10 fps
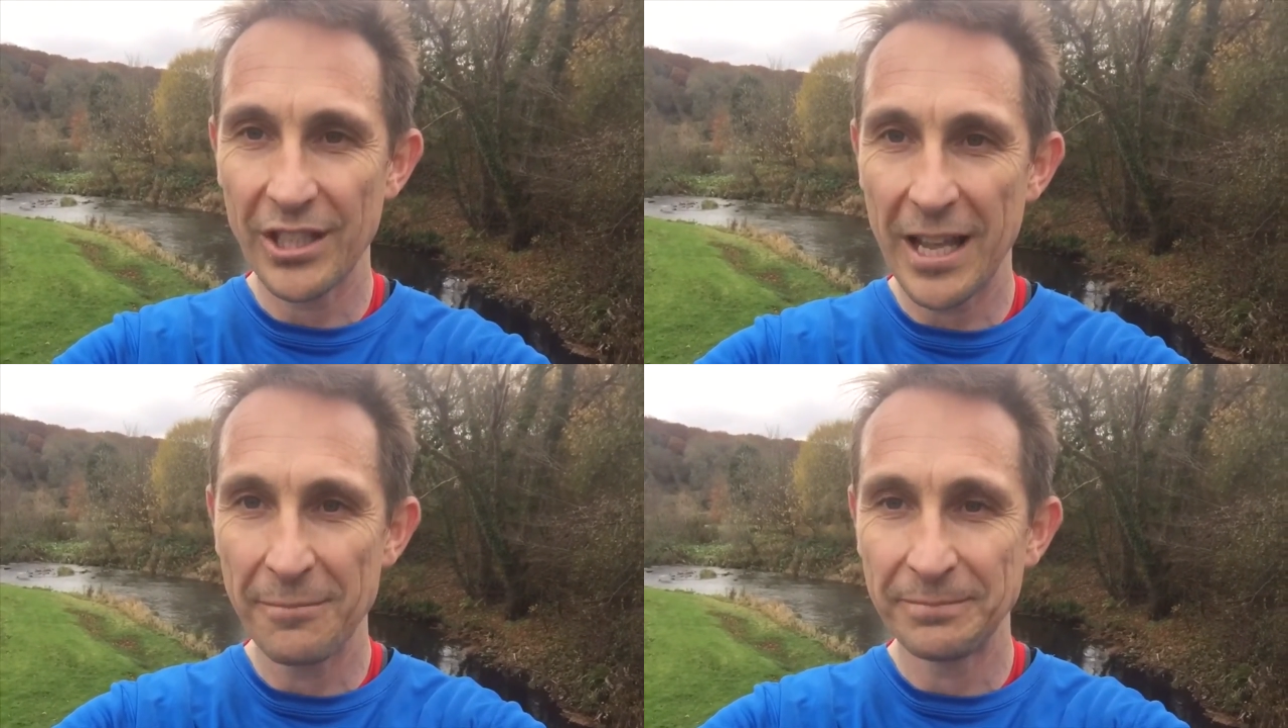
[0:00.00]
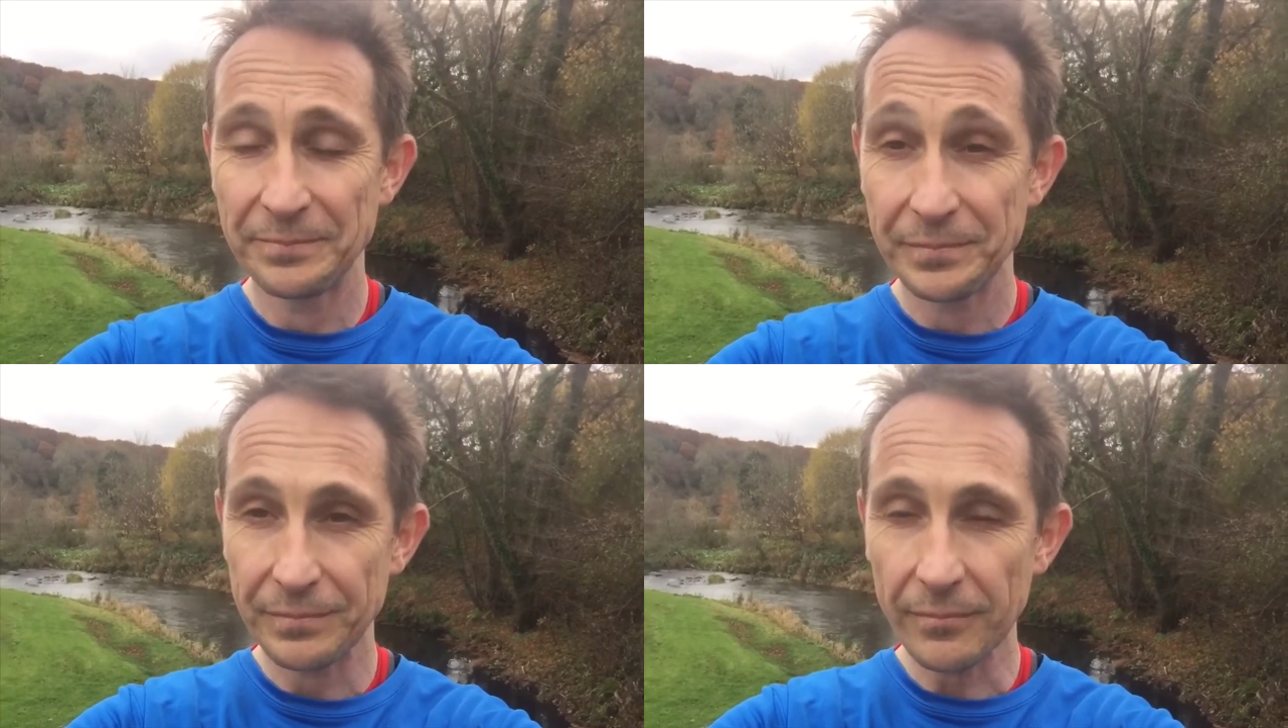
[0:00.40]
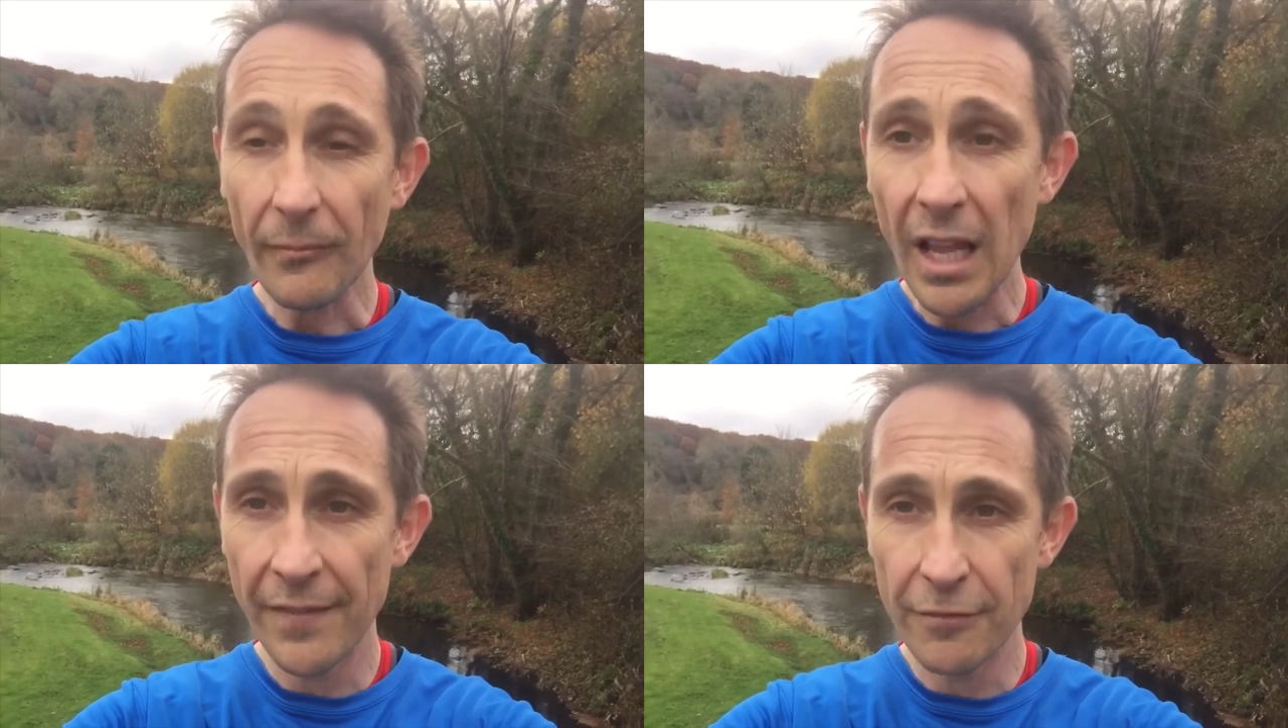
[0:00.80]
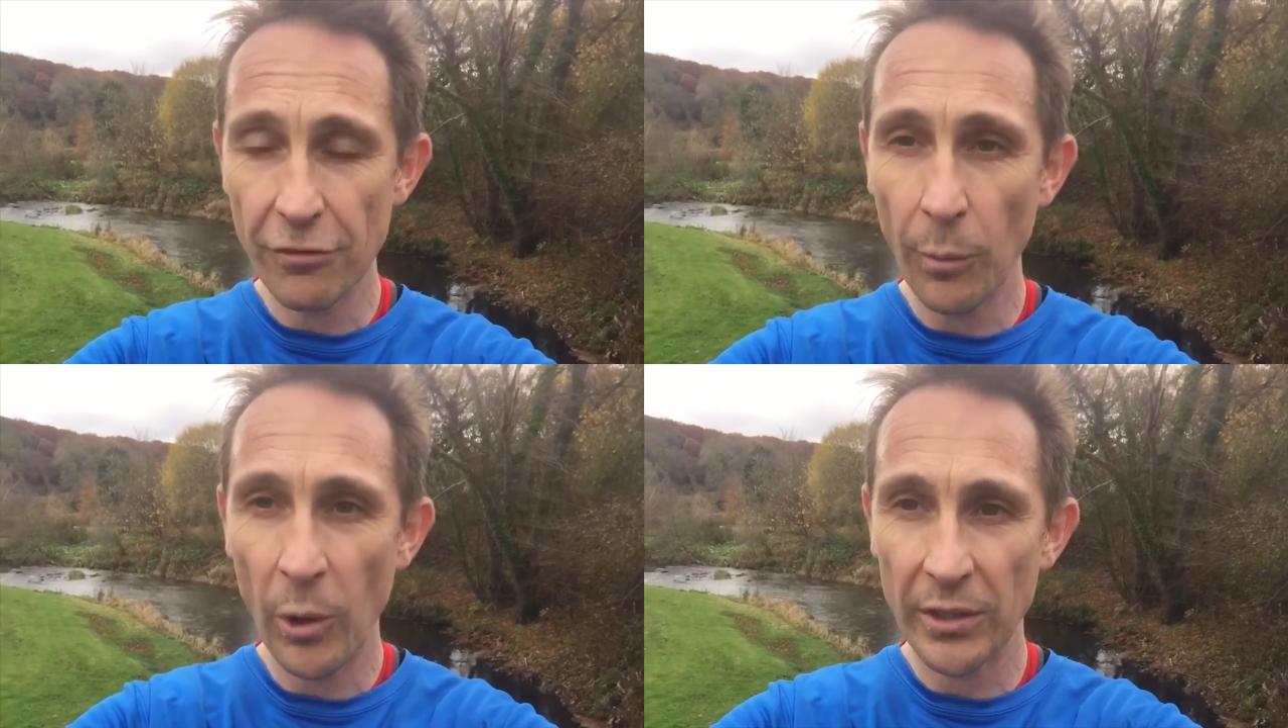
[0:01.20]
And the
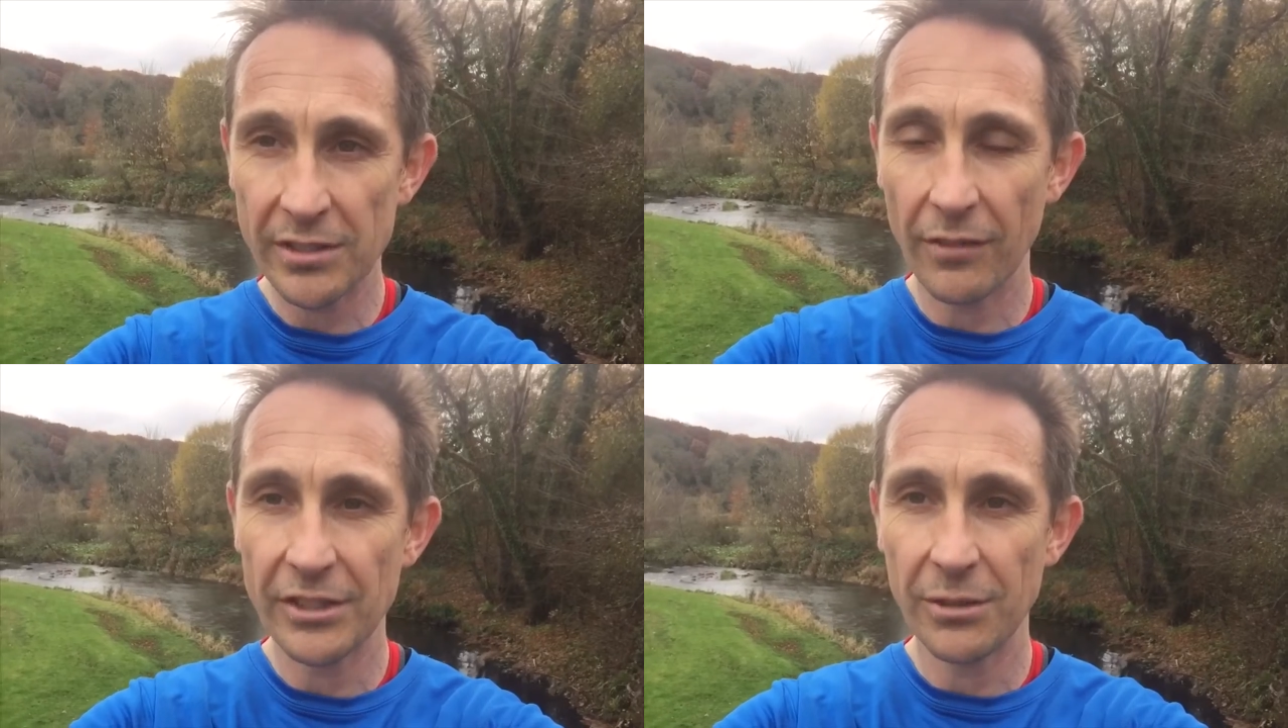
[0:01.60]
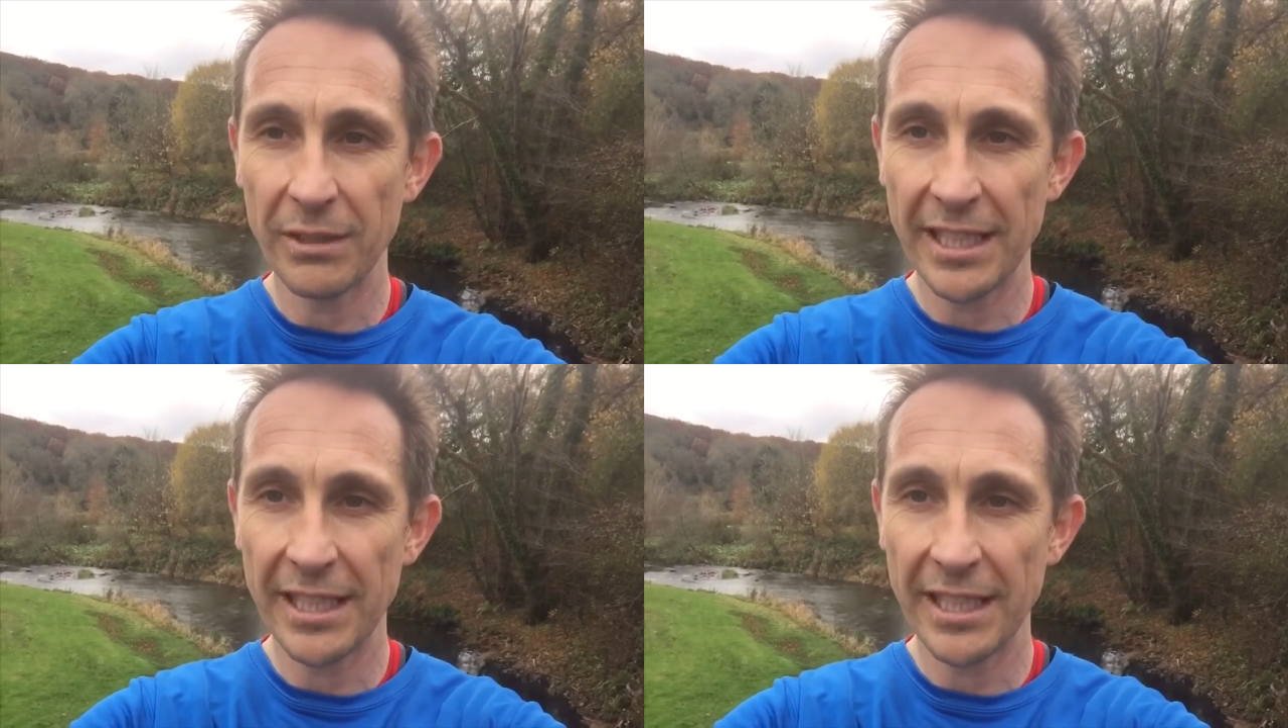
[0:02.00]
reward is obviously when